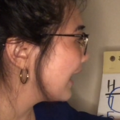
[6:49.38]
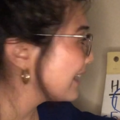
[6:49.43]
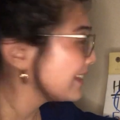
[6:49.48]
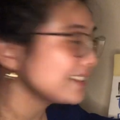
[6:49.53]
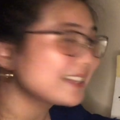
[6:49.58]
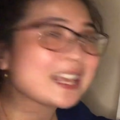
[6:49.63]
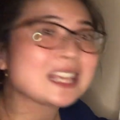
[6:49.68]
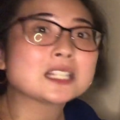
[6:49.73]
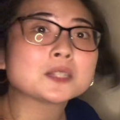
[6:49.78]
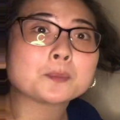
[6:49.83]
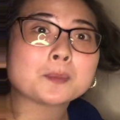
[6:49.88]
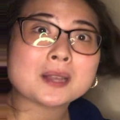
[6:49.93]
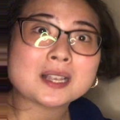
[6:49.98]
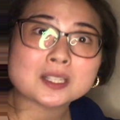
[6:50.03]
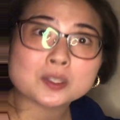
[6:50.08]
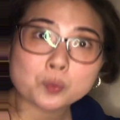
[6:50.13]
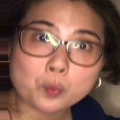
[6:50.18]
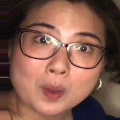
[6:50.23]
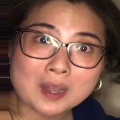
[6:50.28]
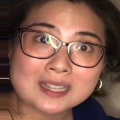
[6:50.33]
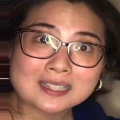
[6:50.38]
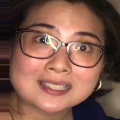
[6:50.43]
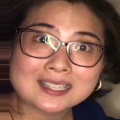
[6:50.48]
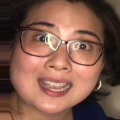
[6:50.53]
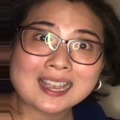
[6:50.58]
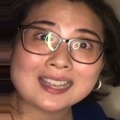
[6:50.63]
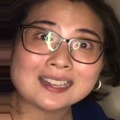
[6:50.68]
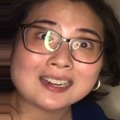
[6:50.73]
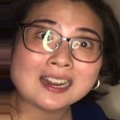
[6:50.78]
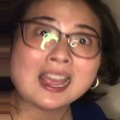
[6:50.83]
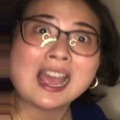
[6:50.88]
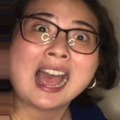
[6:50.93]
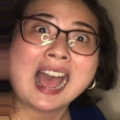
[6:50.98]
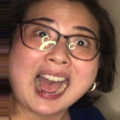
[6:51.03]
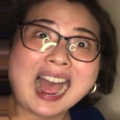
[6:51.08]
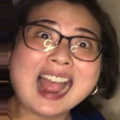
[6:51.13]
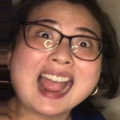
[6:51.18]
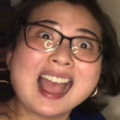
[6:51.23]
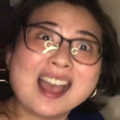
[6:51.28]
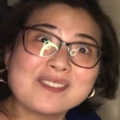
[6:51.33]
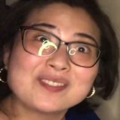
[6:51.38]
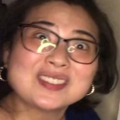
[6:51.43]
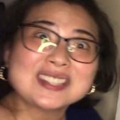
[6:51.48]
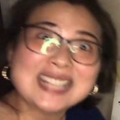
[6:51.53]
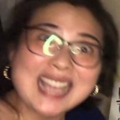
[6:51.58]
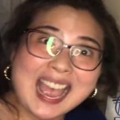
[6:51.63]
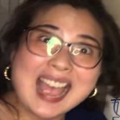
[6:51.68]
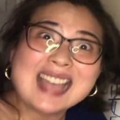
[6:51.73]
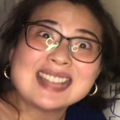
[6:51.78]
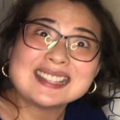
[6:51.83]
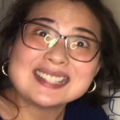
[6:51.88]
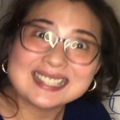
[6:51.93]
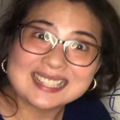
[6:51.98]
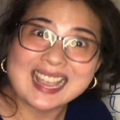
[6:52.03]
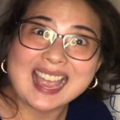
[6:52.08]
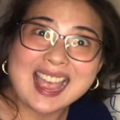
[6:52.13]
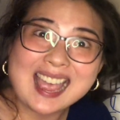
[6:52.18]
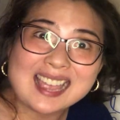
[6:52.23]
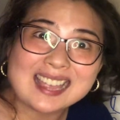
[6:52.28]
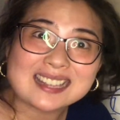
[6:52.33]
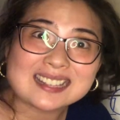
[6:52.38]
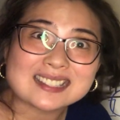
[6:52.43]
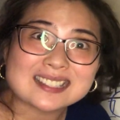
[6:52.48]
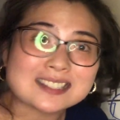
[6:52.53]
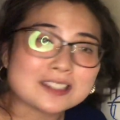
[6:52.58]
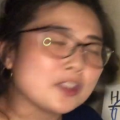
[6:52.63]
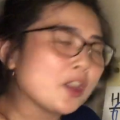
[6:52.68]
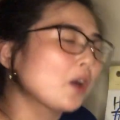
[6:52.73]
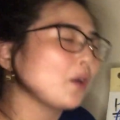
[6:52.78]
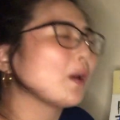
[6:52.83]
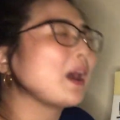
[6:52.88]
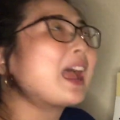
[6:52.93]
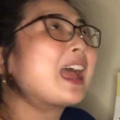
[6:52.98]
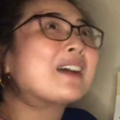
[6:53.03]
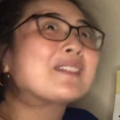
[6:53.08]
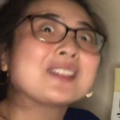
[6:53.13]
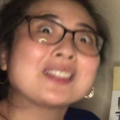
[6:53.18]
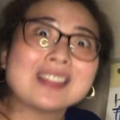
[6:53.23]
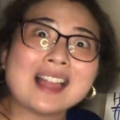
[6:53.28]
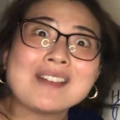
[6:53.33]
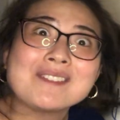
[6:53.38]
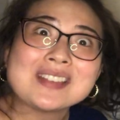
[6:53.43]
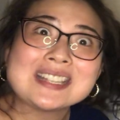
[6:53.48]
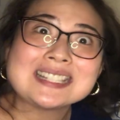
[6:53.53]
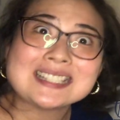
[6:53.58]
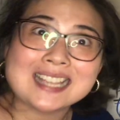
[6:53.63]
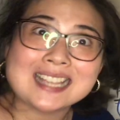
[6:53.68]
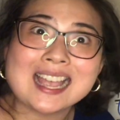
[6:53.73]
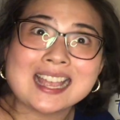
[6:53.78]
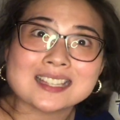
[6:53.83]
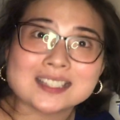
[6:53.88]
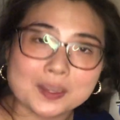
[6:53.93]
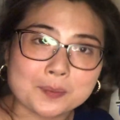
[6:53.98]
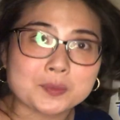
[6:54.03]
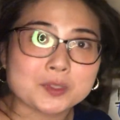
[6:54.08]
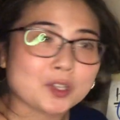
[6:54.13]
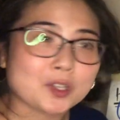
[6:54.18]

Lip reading: 10 tens plus 1 10. I have 10 tens. No, I have 11 tens. I'm